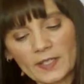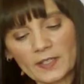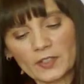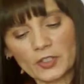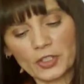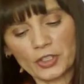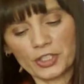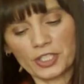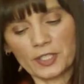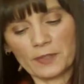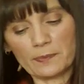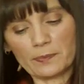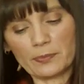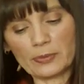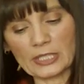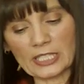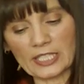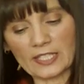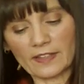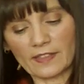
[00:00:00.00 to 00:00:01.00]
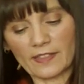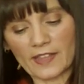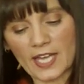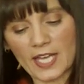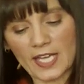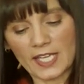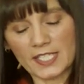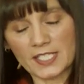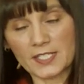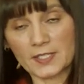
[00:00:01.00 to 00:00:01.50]
it could it be
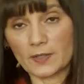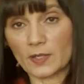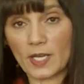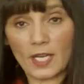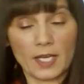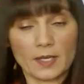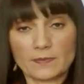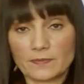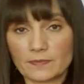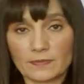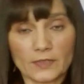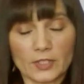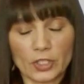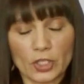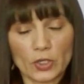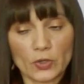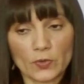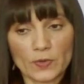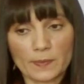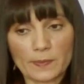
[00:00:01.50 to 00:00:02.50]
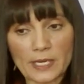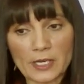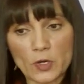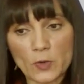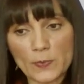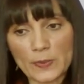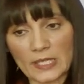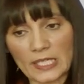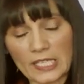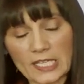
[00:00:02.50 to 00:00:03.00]
that um, you know, in my
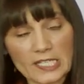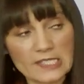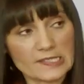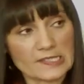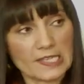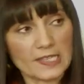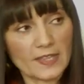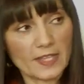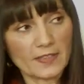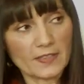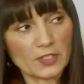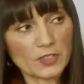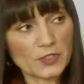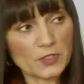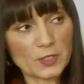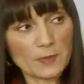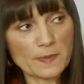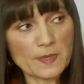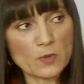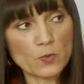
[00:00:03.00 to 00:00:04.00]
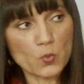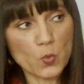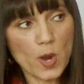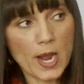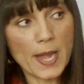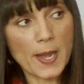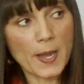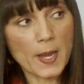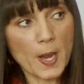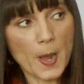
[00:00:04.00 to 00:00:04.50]
opening, I said that there's going to be
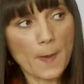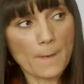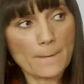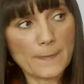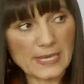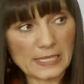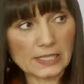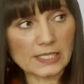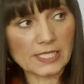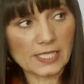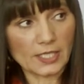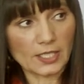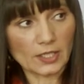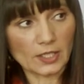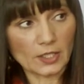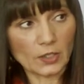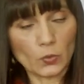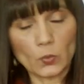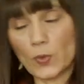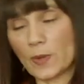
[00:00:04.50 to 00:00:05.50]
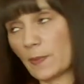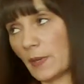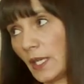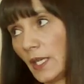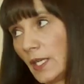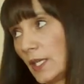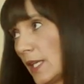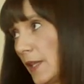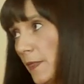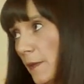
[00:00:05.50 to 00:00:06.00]
one billion women
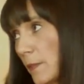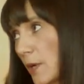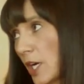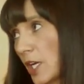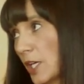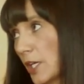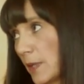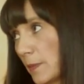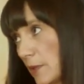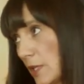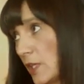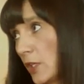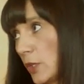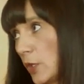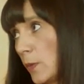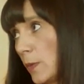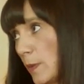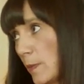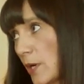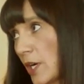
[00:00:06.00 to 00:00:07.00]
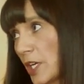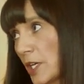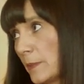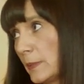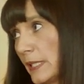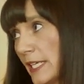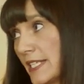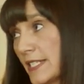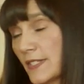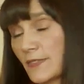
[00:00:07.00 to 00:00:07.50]
in the market in a global mm -hmm.
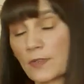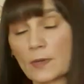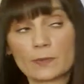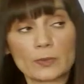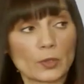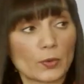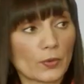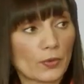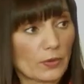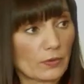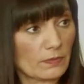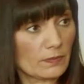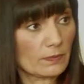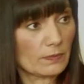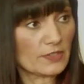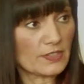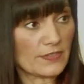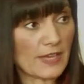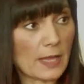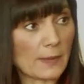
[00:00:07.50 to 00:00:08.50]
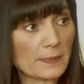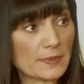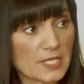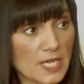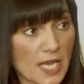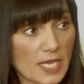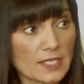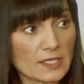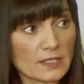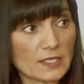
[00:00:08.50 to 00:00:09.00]
marketplace from both developed
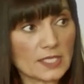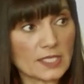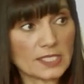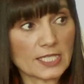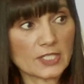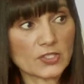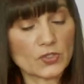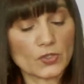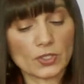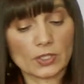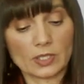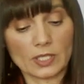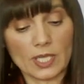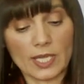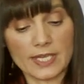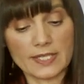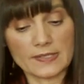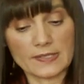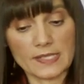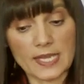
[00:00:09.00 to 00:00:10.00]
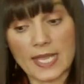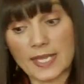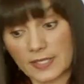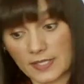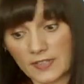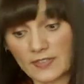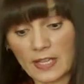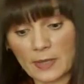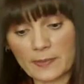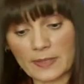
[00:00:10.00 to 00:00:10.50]
and industrialized and
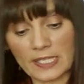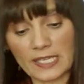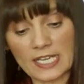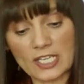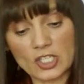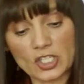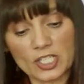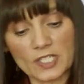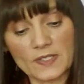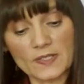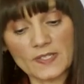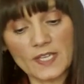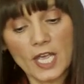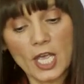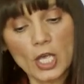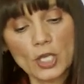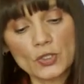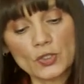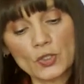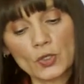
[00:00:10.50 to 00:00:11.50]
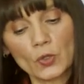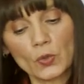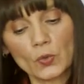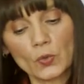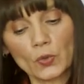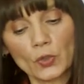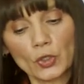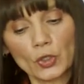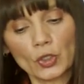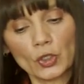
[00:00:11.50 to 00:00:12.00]
developing nations. So
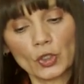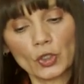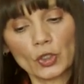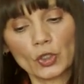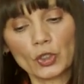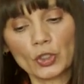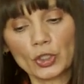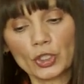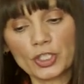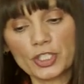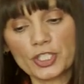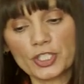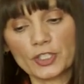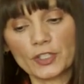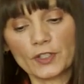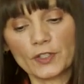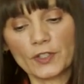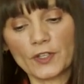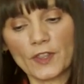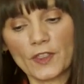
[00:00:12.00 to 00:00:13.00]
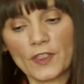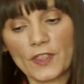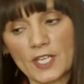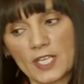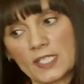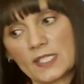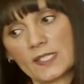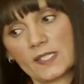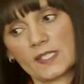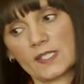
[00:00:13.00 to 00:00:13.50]
could
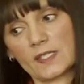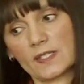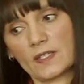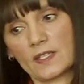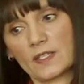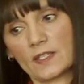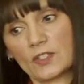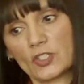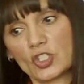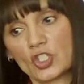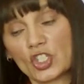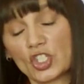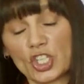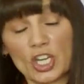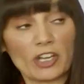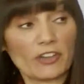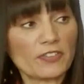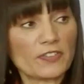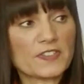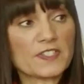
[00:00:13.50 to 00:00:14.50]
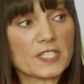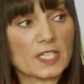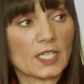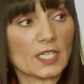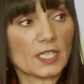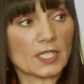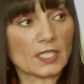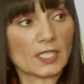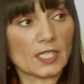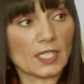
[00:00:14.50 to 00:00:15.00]
this shift
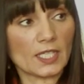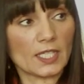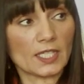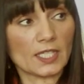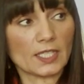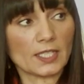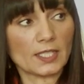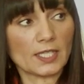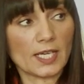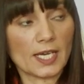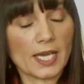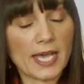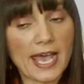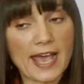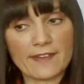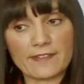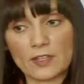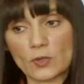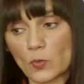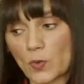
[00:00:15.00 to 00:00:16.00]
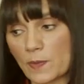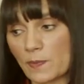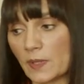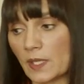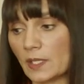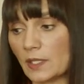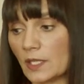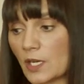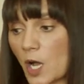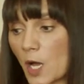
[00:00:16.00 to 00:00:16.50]
in, in uh, having
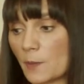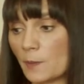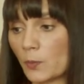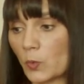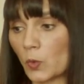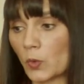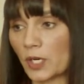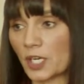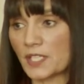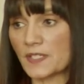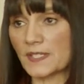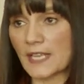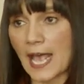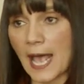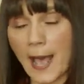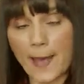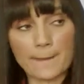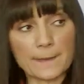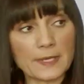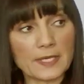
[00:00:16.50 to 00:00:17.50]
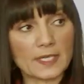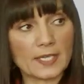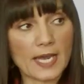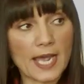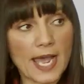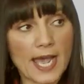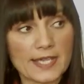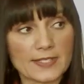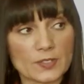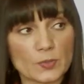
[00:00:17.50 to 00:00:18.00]
women on boards happen
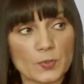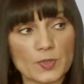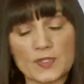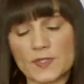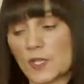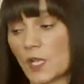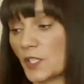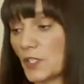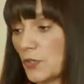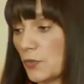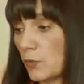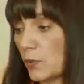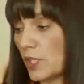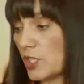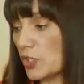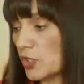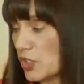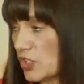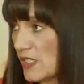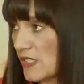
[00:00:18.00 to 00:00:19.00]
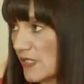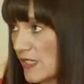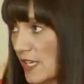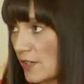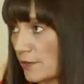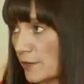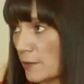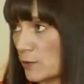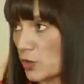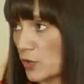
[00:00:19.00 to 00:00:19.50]
as a result of what you just
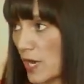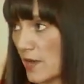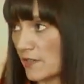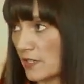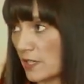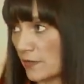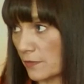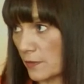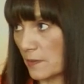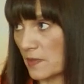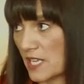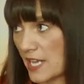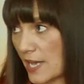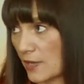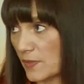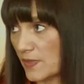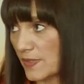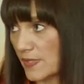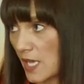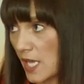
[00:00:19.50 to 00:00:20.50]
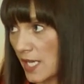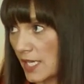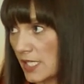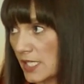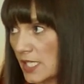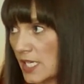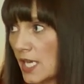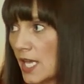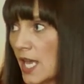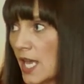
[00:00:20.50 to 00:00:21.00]
said from driving it from the outside,